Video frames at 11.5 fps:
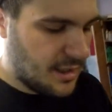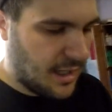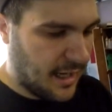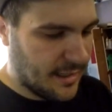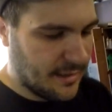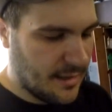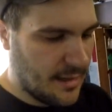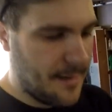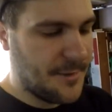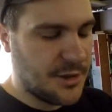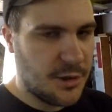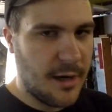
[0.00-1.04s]
And I'm
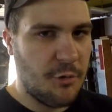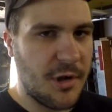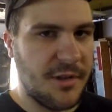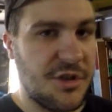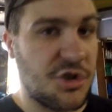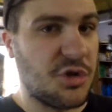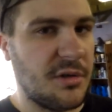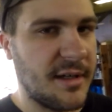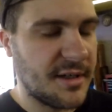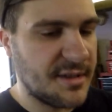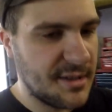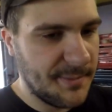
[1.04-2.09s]
going to try one of these
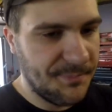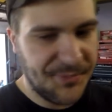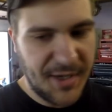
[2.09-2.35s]
tricks